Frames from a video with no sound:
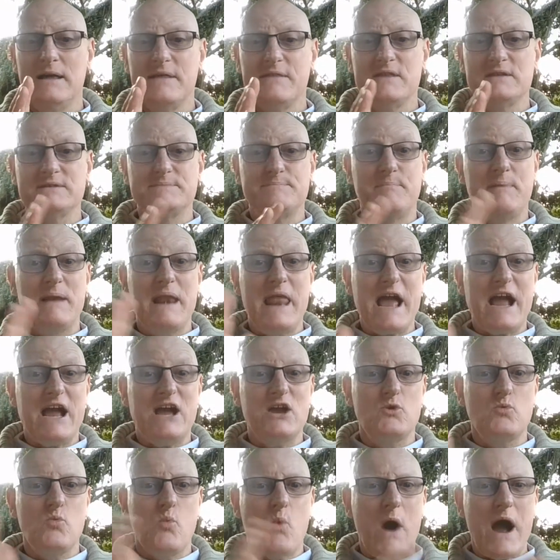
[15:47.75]
this black
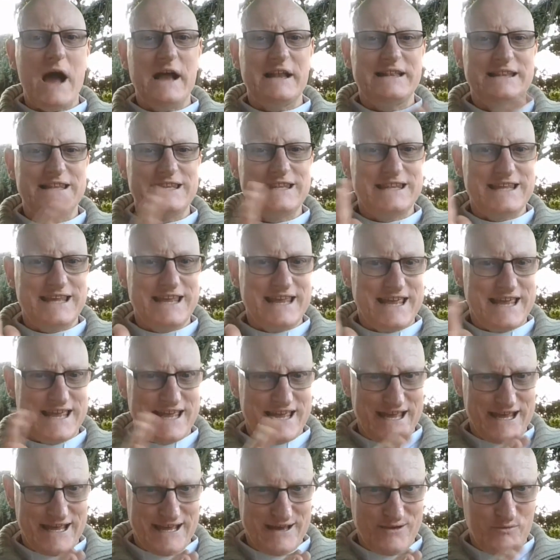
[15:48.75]
and white
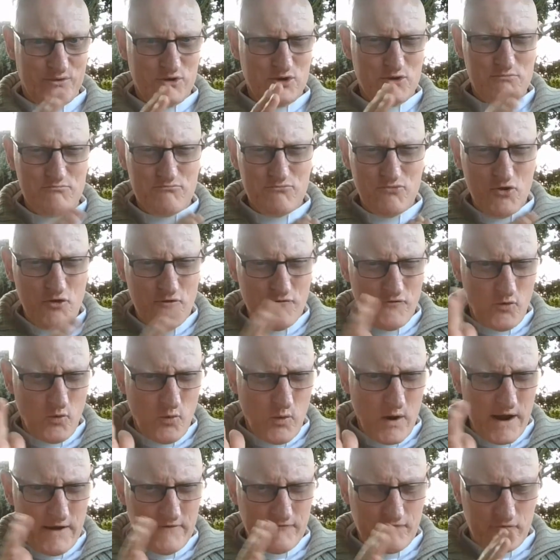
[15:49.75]
thinking, when you move
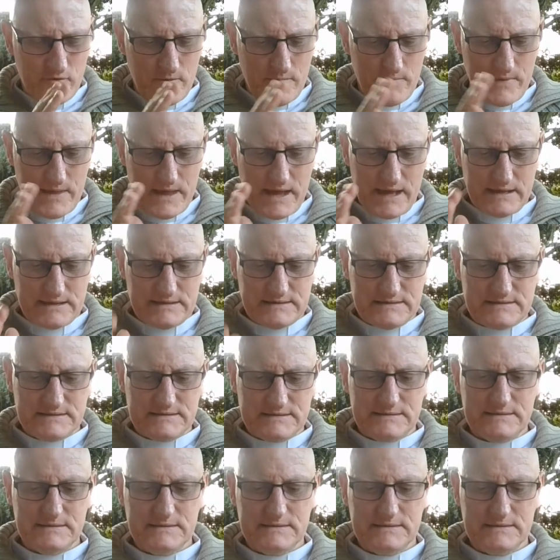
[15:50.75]
away from that,